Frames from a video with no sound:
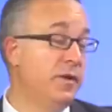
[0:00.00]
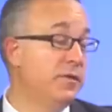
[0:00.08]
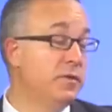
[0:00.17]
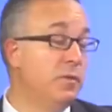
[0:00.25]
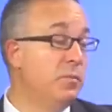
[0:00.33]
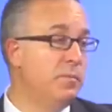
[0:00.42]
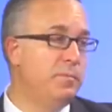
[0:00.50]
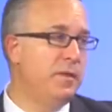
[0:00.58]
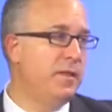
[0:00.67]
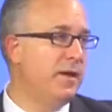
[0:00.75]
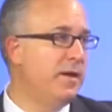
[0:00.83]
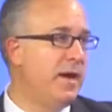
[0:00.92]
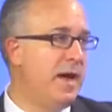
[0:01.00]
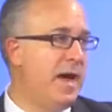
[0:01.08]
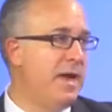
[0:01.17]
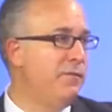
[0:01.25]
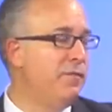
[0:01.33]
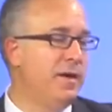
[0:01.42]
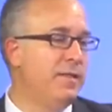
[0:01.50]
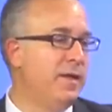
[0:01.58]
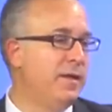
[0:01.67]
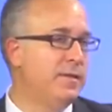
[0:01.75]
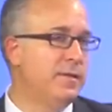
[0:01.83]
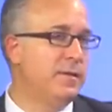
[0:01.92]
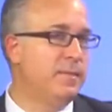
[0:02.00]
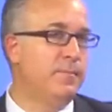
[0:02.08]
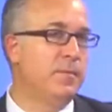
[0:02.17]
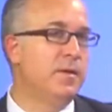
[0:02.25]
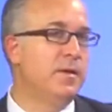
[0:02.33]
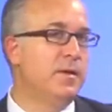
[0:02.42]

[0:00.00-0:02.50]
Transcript: anecdote would be that I find that um,